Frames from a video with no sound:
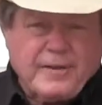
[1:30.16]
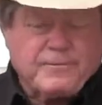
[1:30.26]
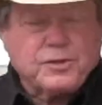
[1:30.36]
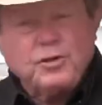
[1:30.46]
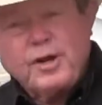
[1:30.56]
you
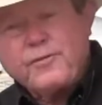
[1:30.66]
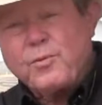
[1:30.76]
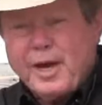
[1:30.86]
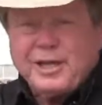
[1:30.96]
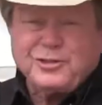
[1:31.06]
have two
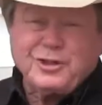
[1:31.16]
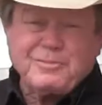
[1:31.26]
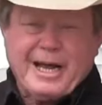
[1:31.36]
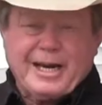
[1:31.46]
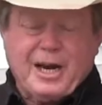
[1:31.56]
different ways you
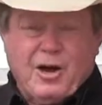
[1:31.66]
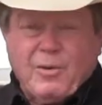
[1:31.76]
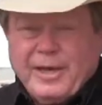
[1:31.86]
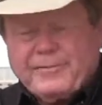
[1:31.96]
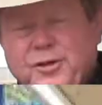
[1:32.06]
can buy a
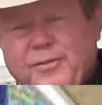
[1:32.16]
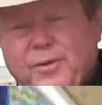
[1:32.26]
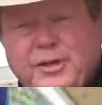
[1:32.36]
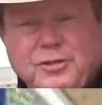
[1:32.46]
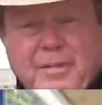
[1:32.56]
dog. Well, you have two
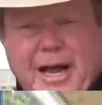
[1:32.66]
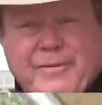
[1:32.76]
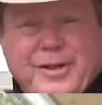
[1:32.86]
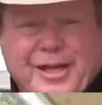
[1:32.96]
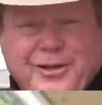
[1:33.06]
different ways you can buy
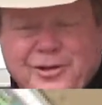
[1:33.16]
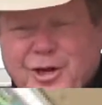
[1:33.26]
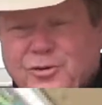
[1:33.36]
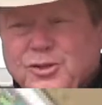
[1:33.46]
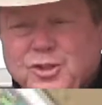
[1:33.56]
everything. You can
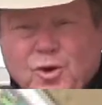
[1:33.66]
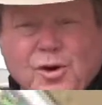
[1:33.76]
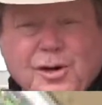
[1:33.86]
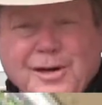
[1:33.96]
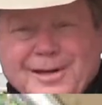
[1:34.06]
go to the
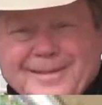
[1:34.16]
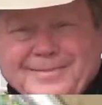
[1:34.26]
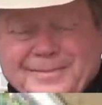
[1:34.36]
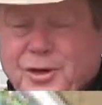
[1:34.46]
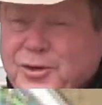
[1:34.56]
store,
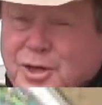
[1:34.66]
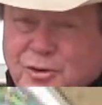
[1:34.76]
or you can